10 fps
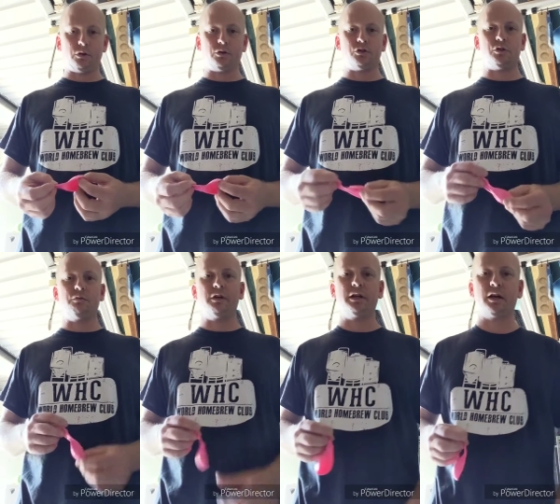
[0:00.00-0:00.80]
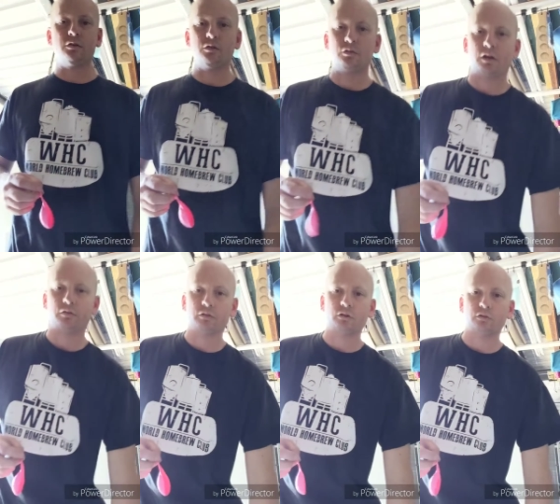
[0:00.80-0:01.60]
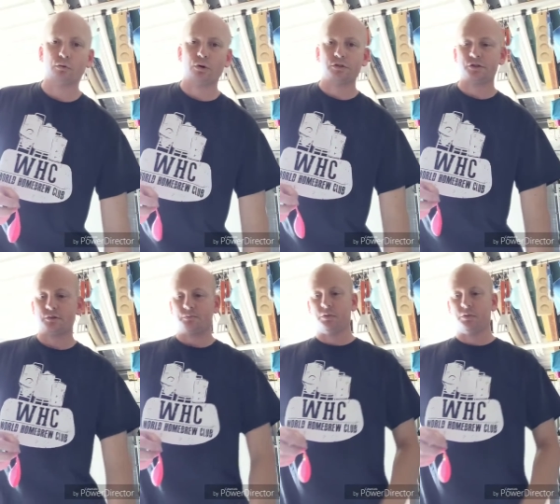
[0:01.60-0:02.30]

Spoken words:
YouTube videos and stuff that I've watched.